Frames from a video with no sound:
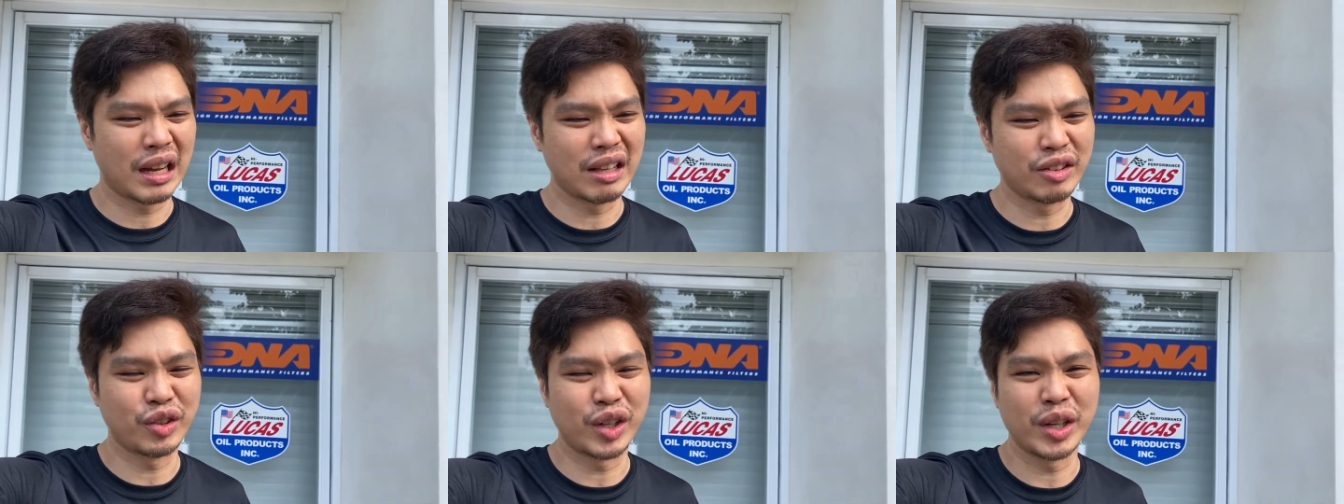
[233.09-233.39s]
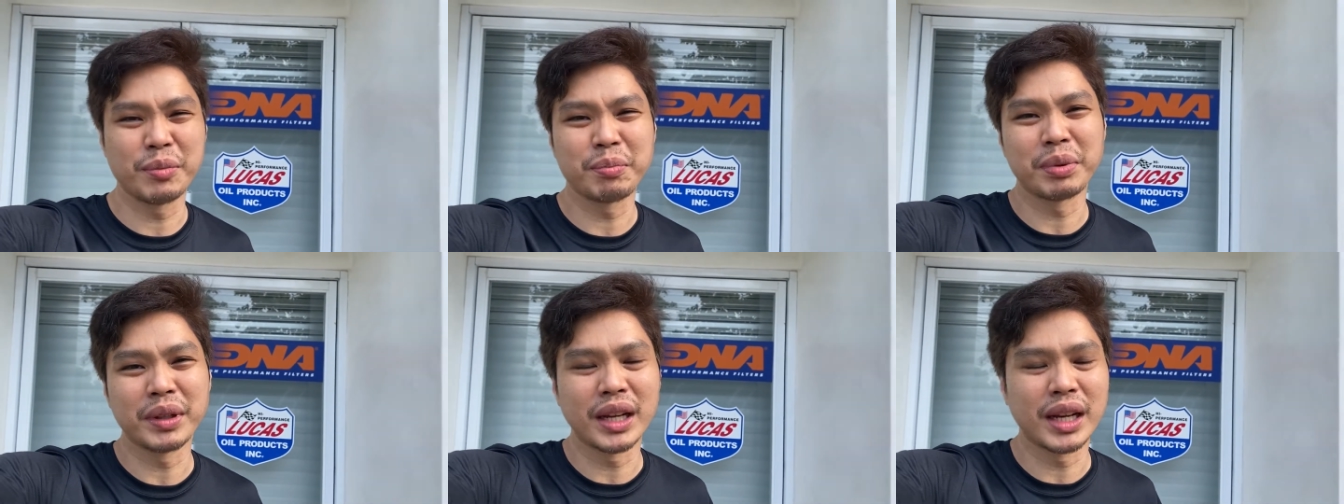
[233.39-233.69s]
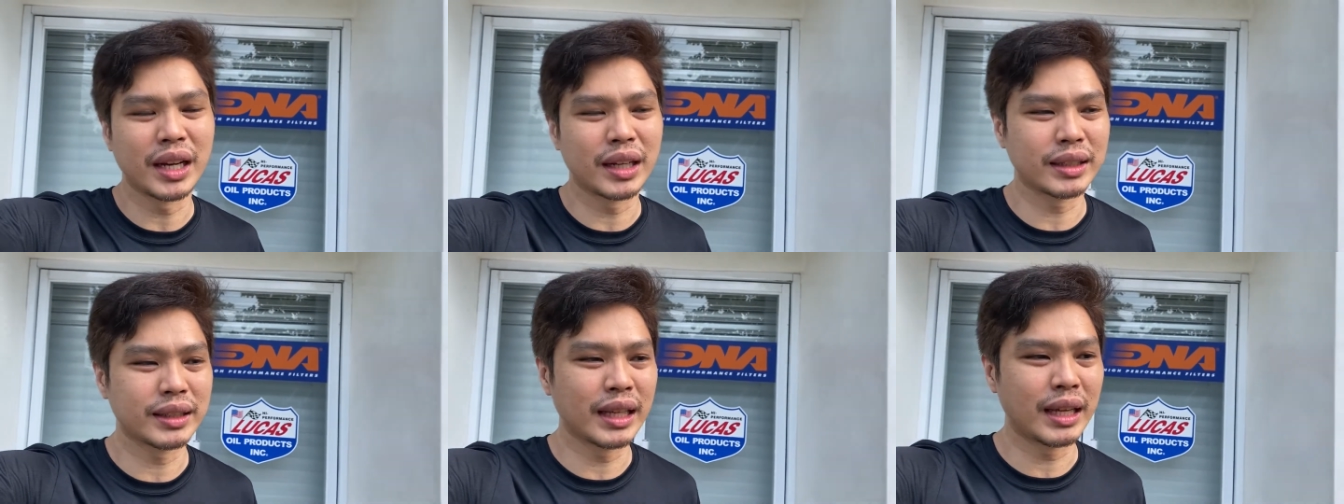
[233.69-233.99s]
drain
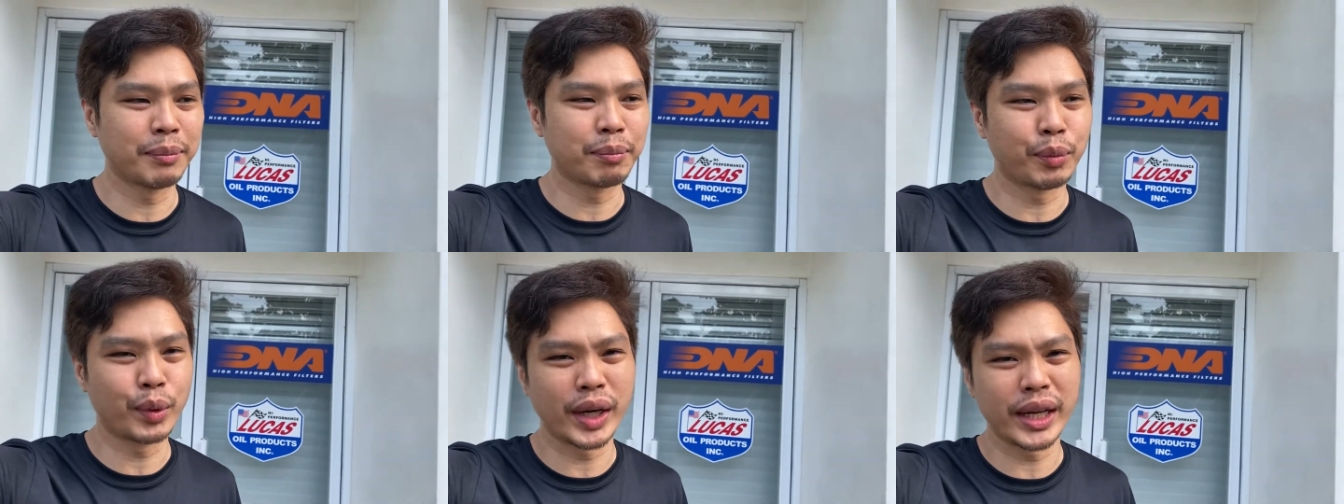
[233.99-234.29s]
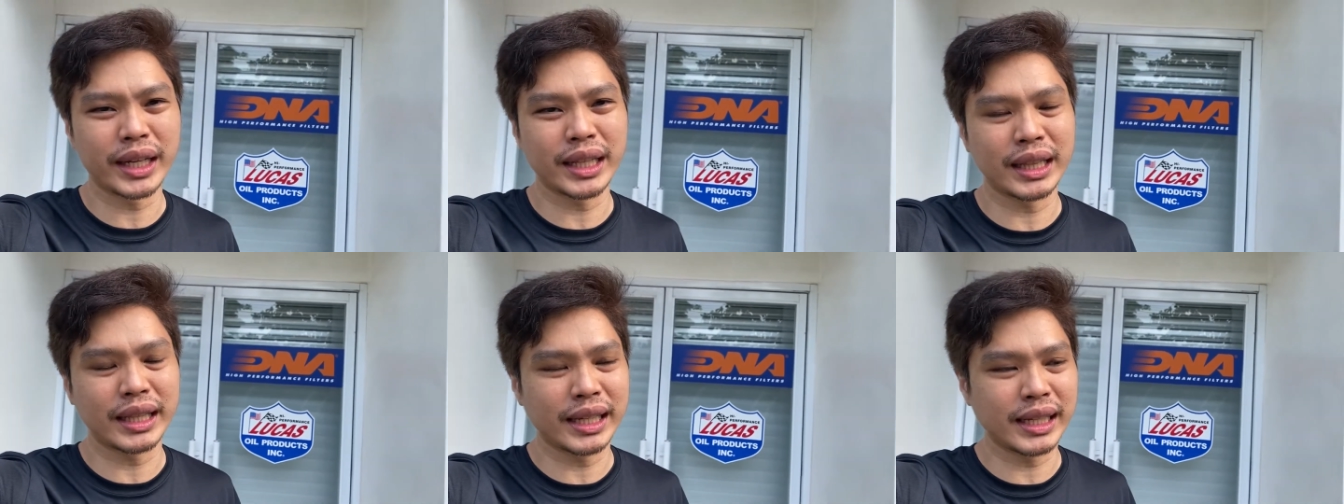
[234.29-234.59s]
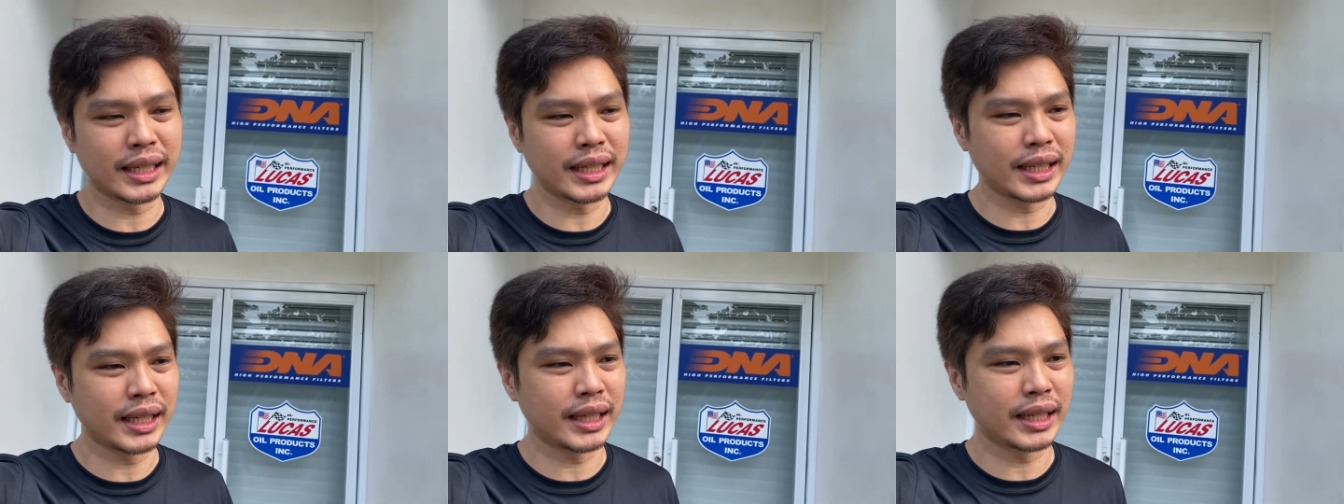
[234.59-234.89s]
plug, then brake
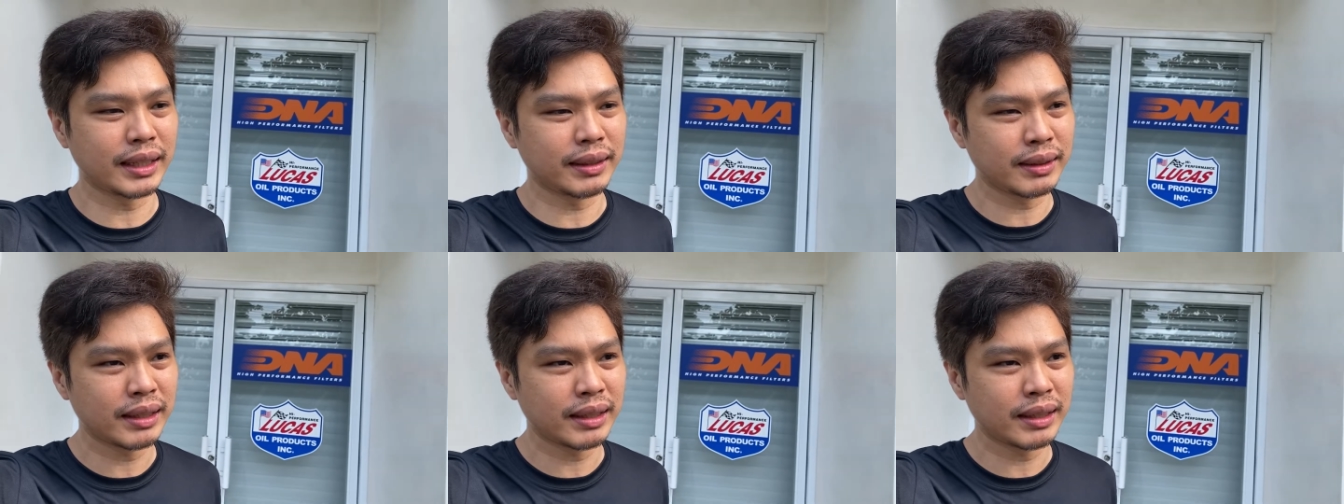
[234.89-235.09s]
cleaning,